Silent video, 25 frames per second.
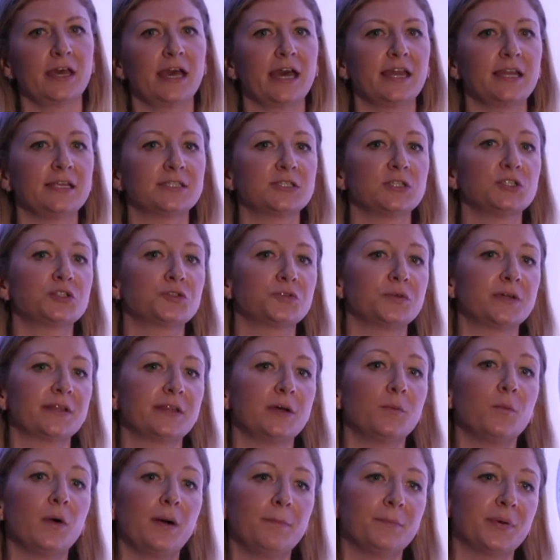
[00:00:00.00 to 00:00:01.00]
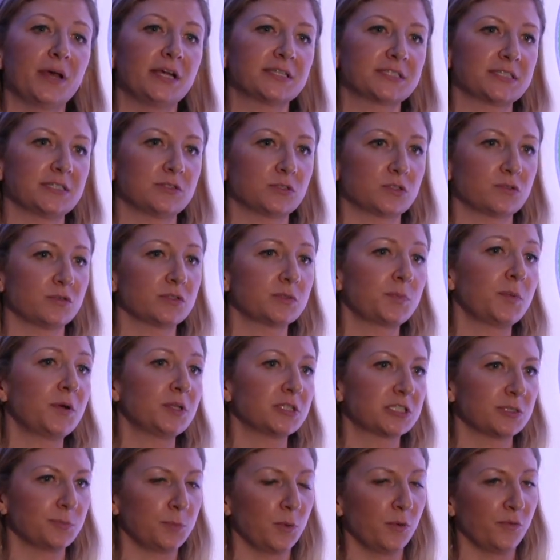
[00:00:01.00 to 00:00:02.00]
and it's ensuring that one person is
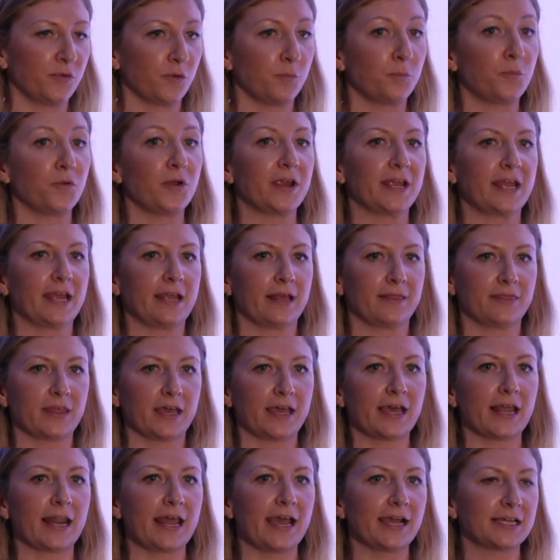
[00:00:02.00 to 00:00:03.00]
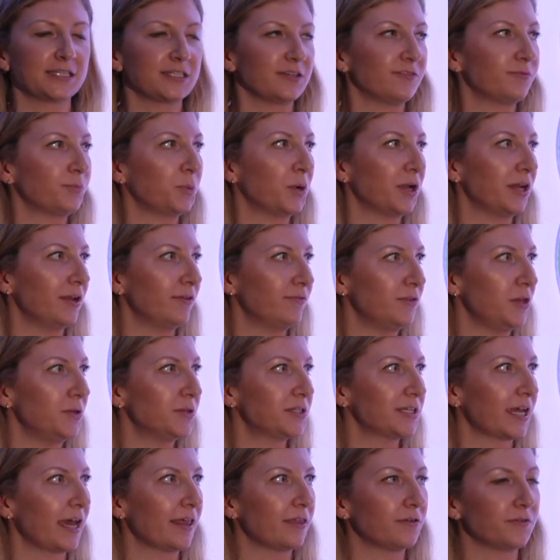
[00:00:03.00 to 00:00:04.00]
responsible for bringing the collective point of view
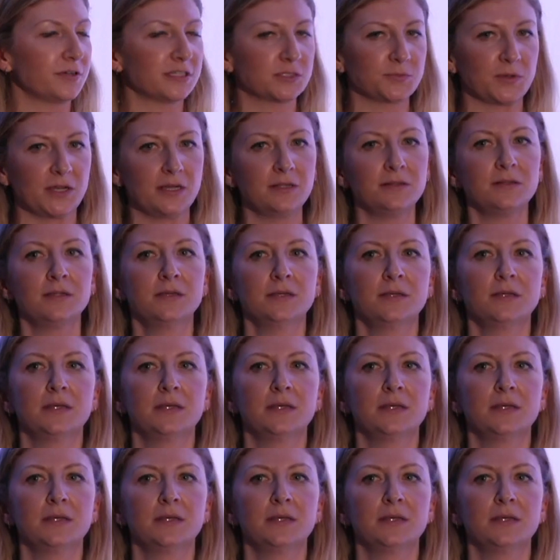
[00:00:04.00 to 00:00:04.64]
together as well.